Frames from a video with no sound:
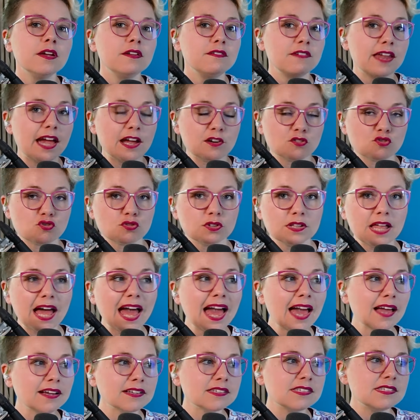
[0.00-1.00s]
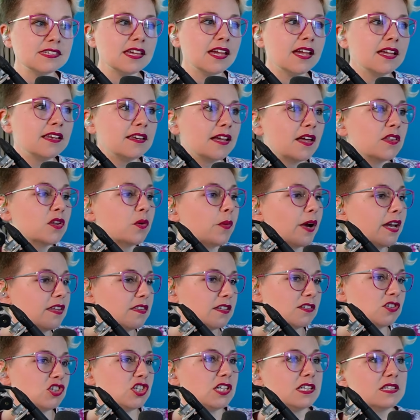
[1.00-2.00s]
natural accent and the way
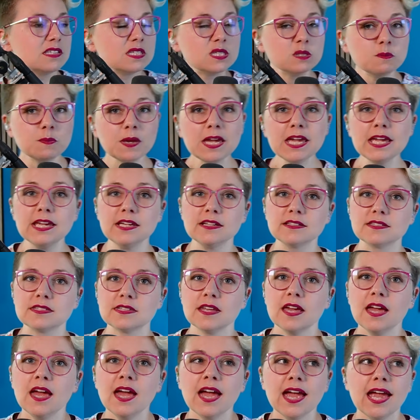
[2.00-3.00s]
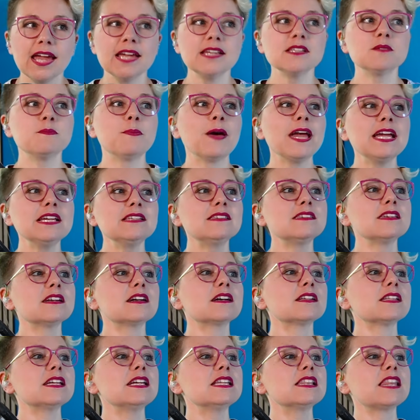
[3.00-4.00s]
that she speaks is
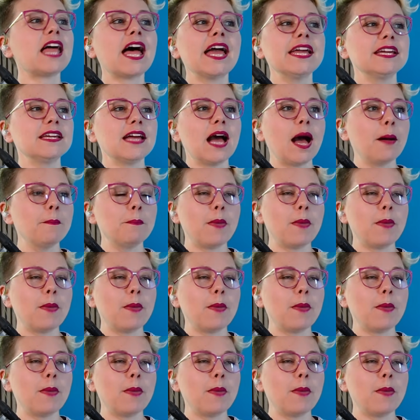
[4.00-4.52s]
basically like